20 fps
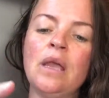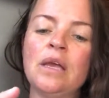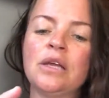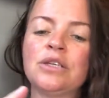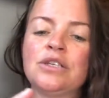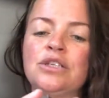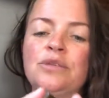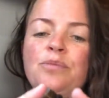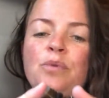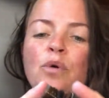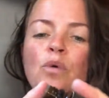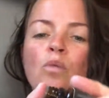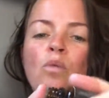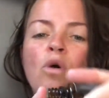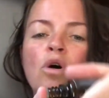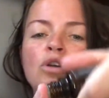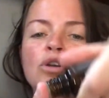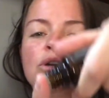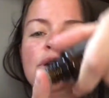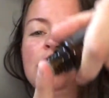just put
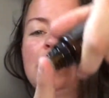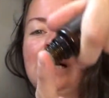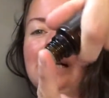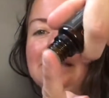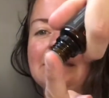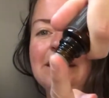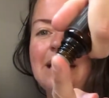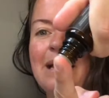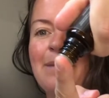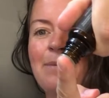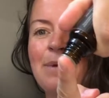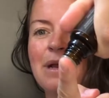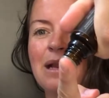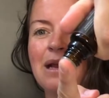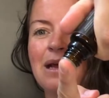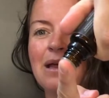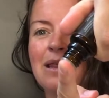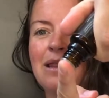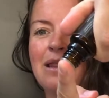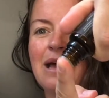1, I'll tip it
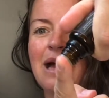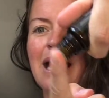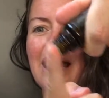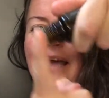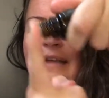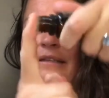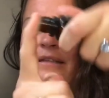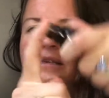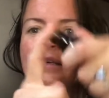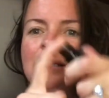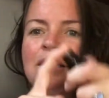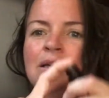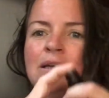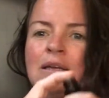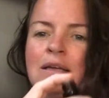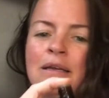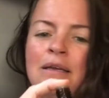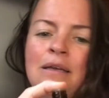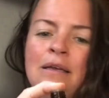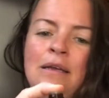like that.
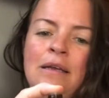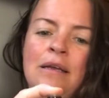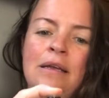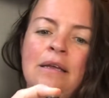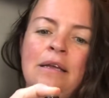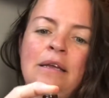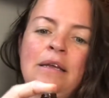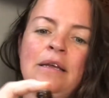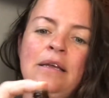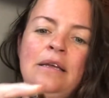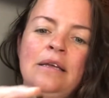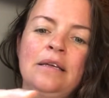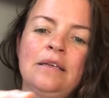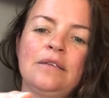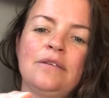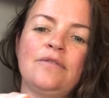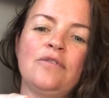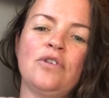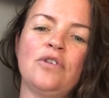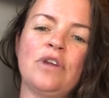
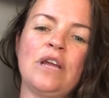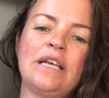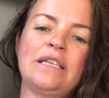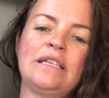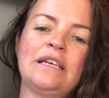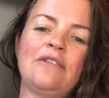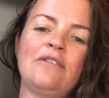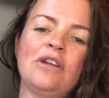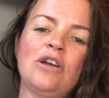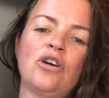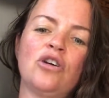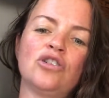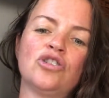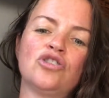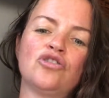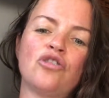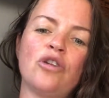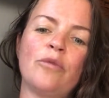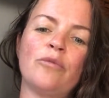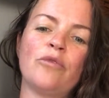So I've not necessarily got a
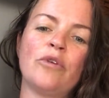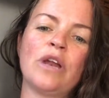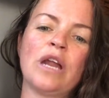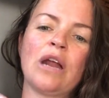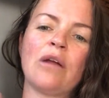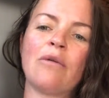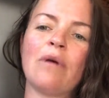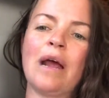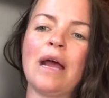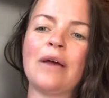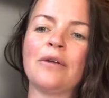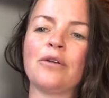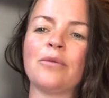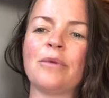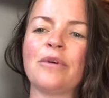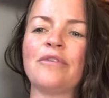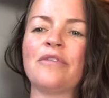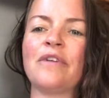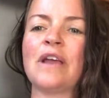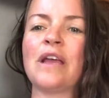drop running around on
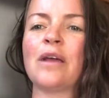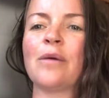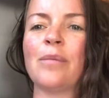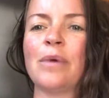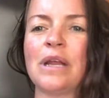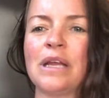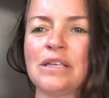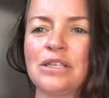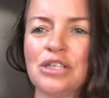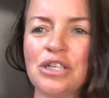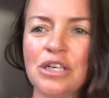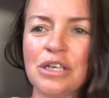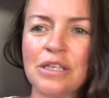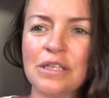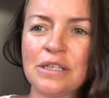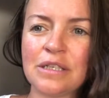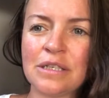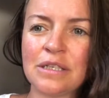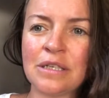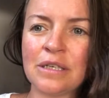my finger, but it's
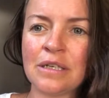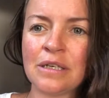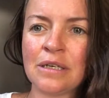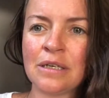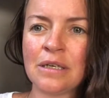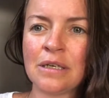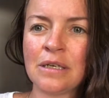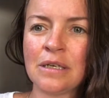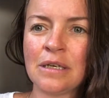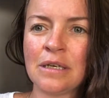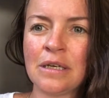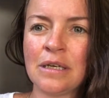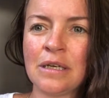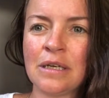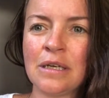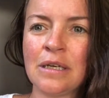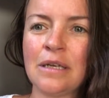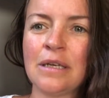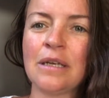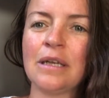just,
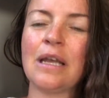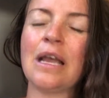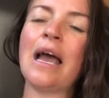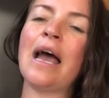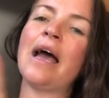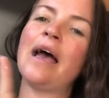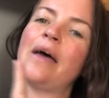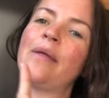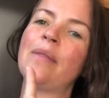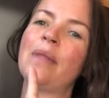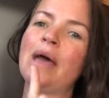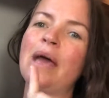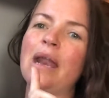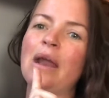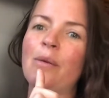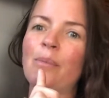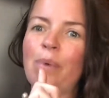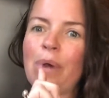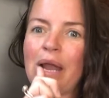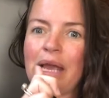Yeah, and then
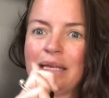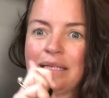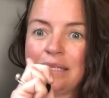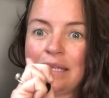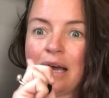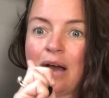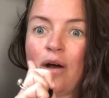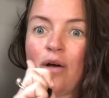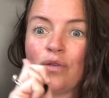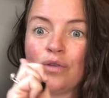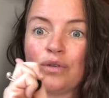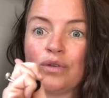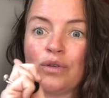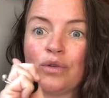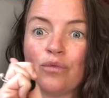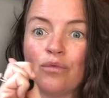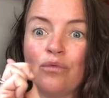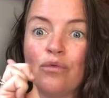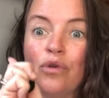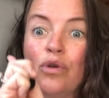I'll place that onto
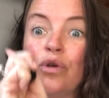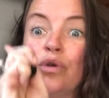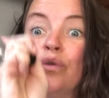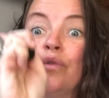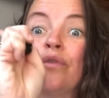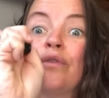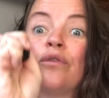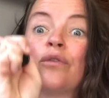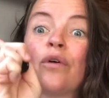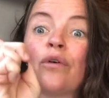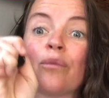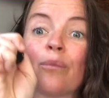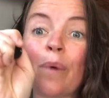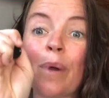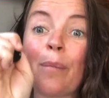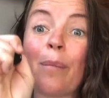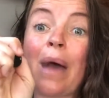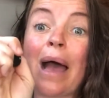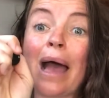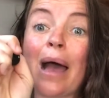the roof of my
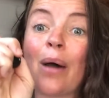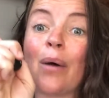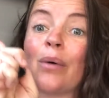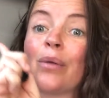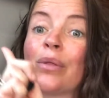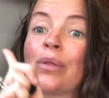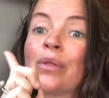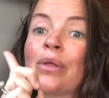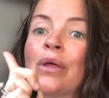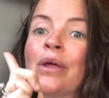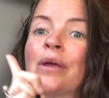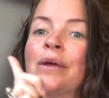mouth.